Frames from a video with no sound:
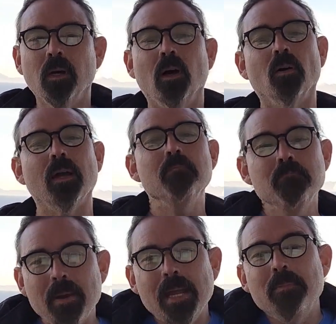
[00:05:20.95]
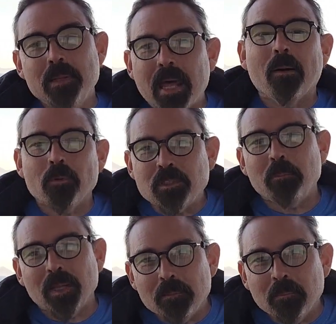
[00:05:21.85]
Okay, maybe that was a
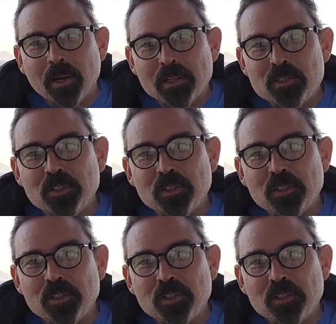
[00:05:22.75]
bit much.